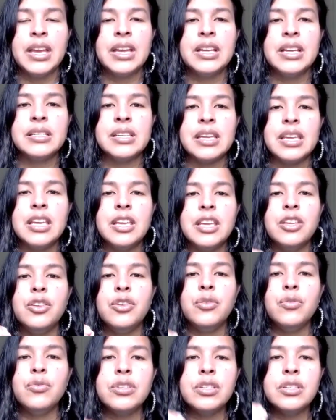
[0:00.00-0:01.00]
is he
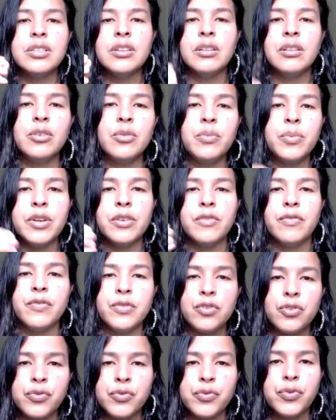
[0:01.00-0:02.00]
uses a little bit of
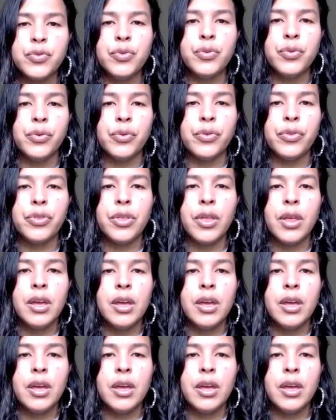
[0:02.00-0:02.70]
truth